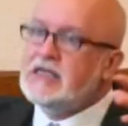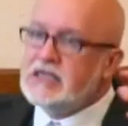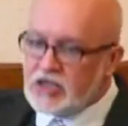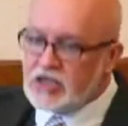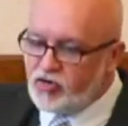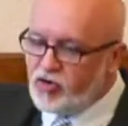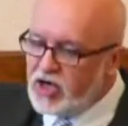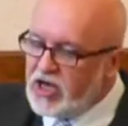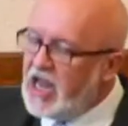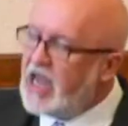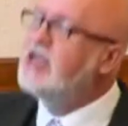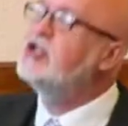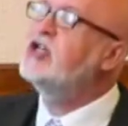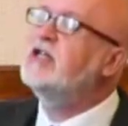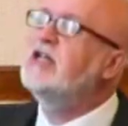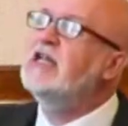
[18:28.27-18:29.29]

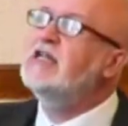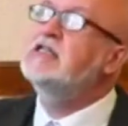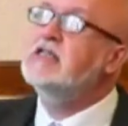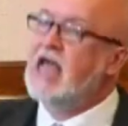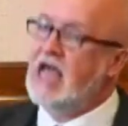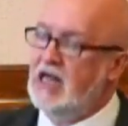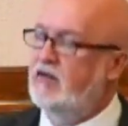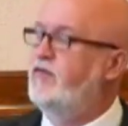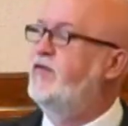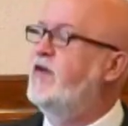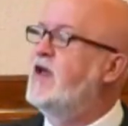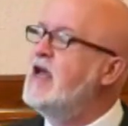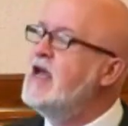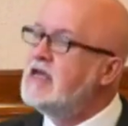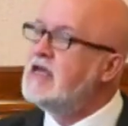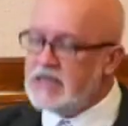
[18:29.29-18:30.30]
creation itself.
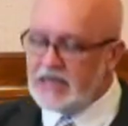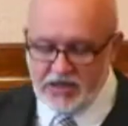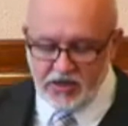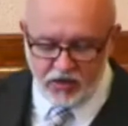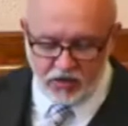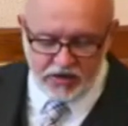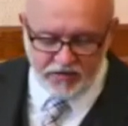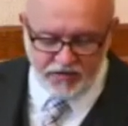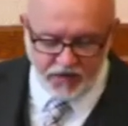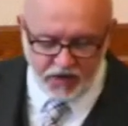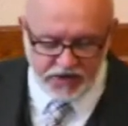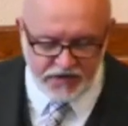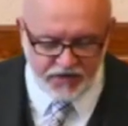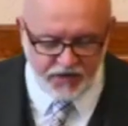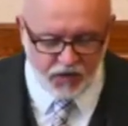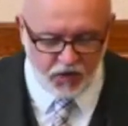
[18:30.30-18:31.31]
Take a look at verse
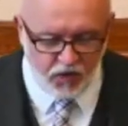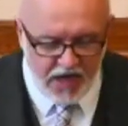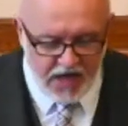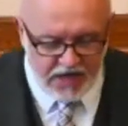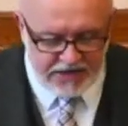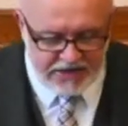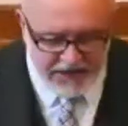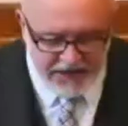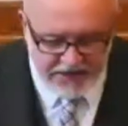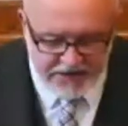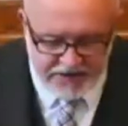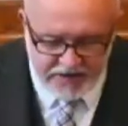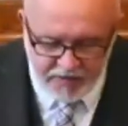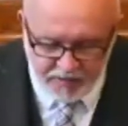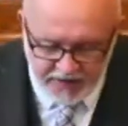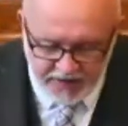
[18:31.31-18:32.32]
4. Since
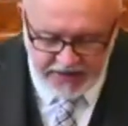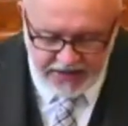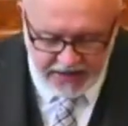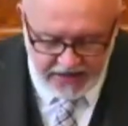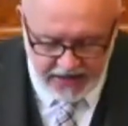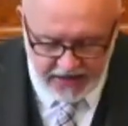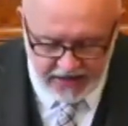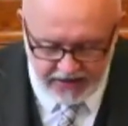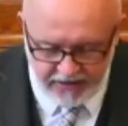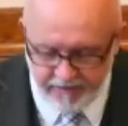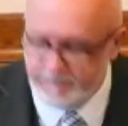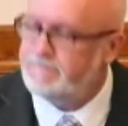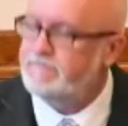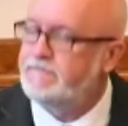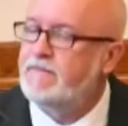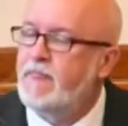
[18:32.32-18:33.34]
the beginning,
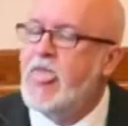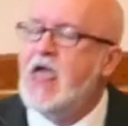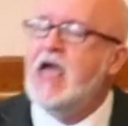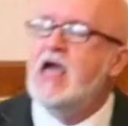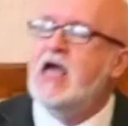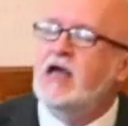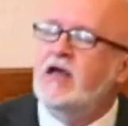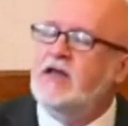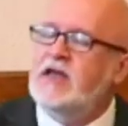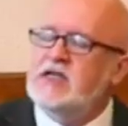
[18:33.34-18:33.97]
this